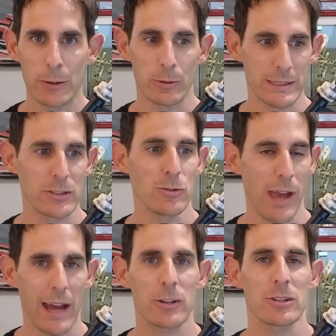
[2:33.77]
or did you
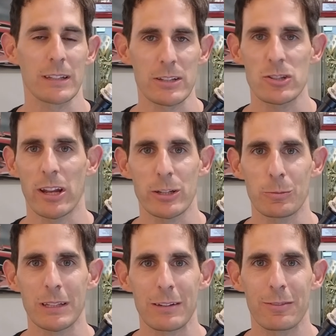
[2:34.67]
actually
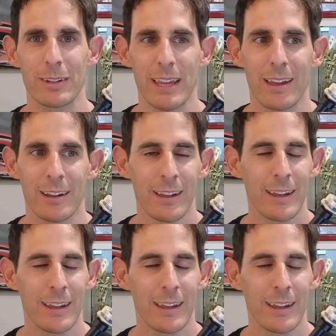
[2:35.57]
genuinely forget?